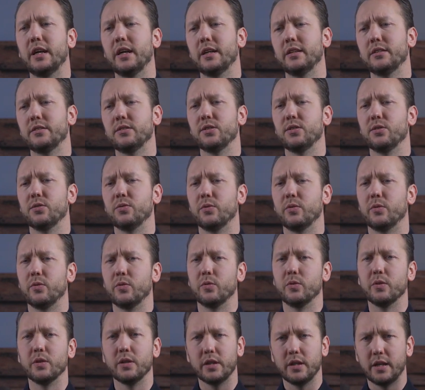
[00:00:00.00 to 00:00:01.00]

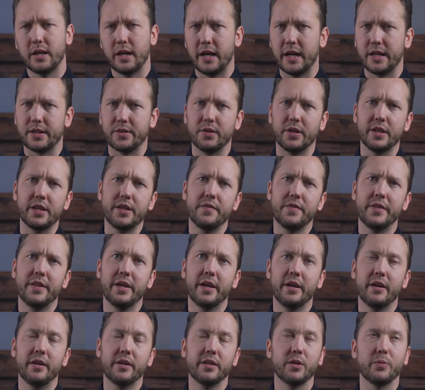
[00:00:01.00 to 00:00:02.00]
So I'd leave
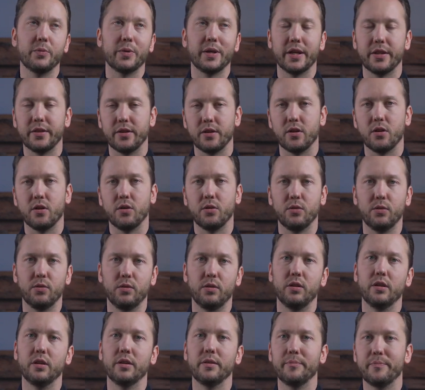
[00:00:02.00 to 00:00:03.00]
there and then we had the
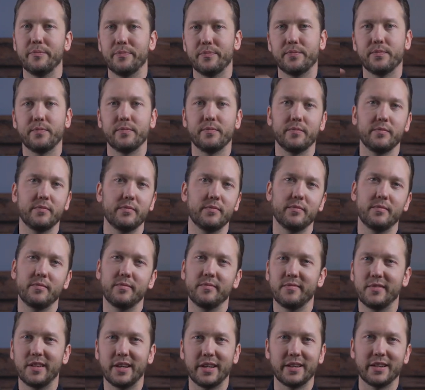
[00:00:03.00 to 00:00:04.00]
whole,
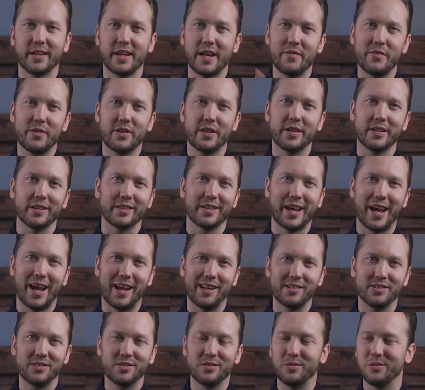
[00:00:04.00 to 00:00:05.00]
like everything got
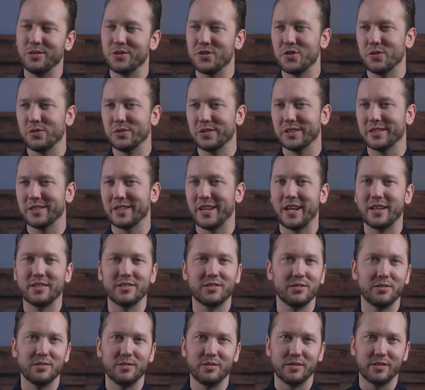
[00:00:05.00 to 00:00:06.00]
canceled, shows got
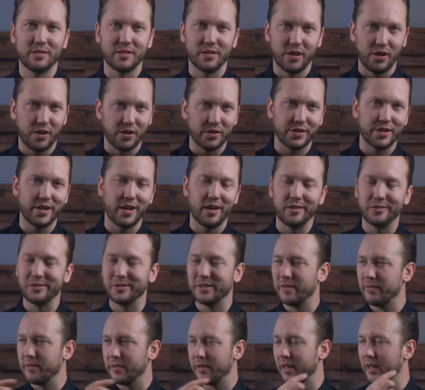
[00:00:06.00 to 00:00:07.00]
canceled, lockdowns,
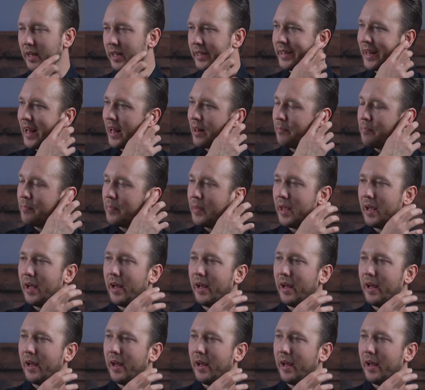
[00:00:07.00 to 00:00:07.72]
everything like that.